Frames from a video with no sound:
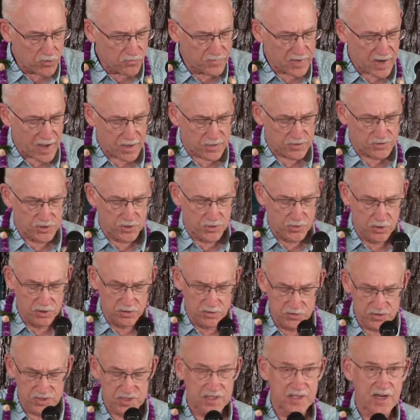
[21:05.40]
now to
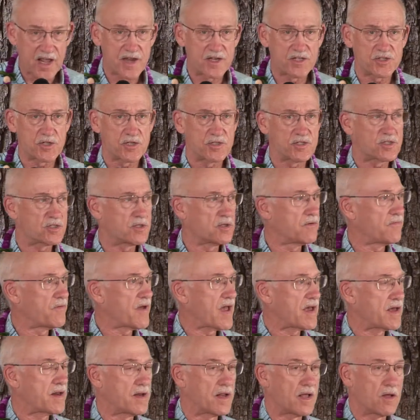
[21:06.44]
hallucinations.
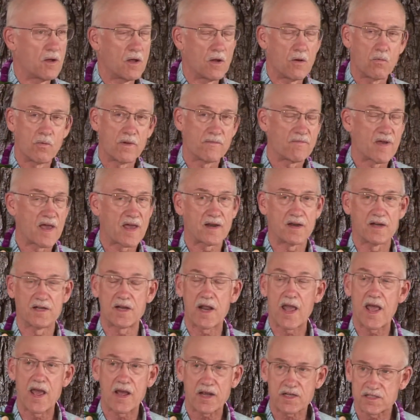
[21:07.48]
We've had an
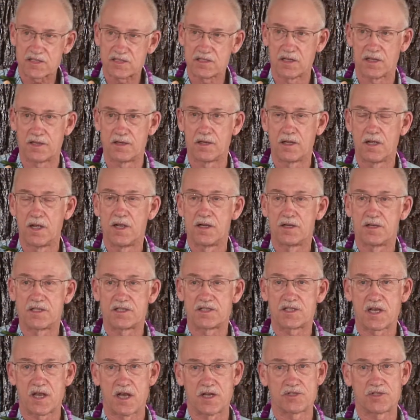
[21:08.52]
excellent
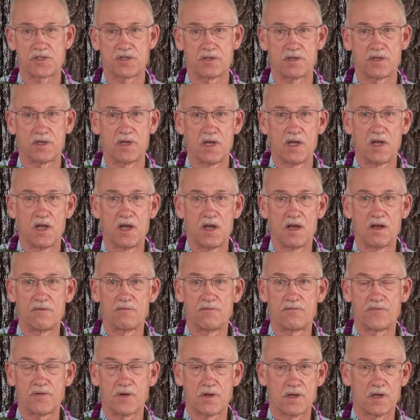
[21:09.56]
discussion
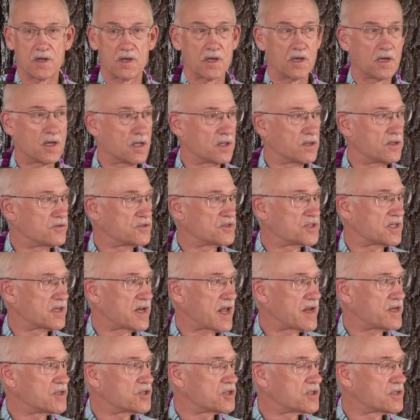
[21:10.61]
of
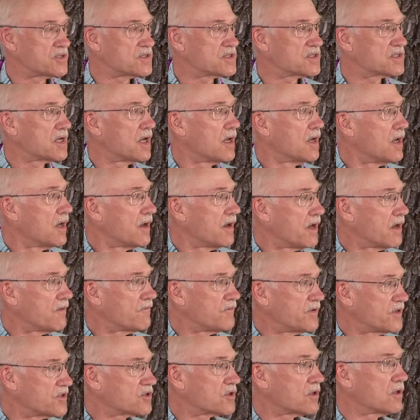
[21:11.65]
hallucinations,
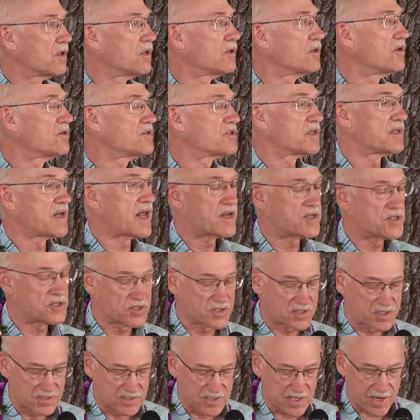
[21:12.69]
visual hallucinations
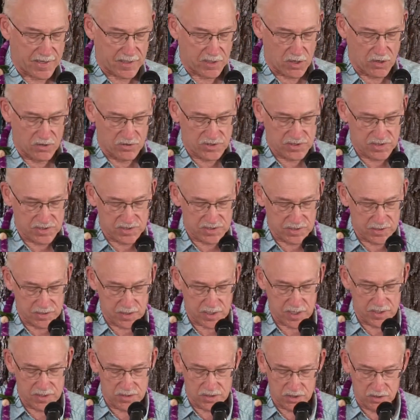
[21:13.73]
and psychosis
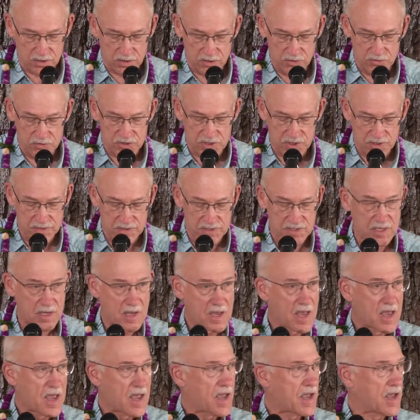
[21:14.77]
and delusions.
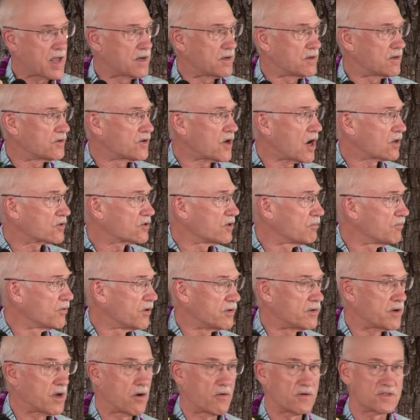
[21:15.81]
And Dr.
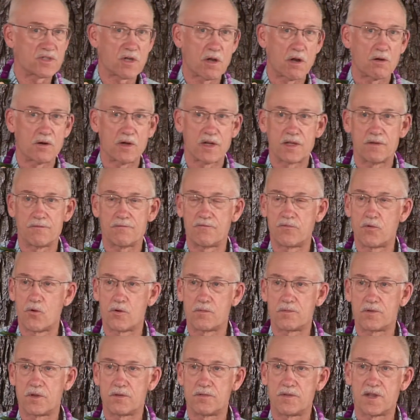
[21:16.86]
Bruno has already informed
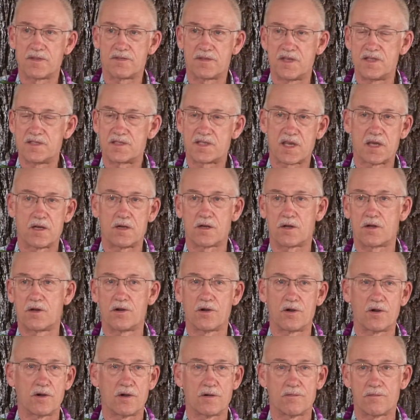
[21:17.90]
you that these can
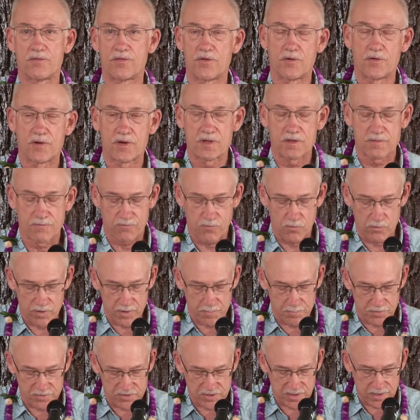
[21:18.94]
occur in 30 to
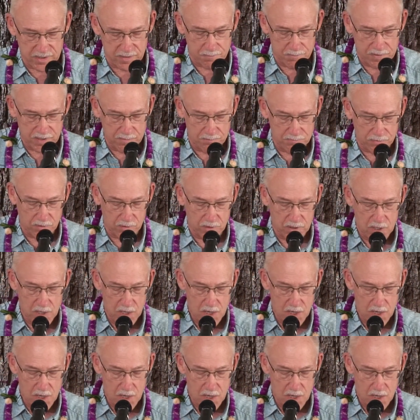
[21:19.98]
40% of people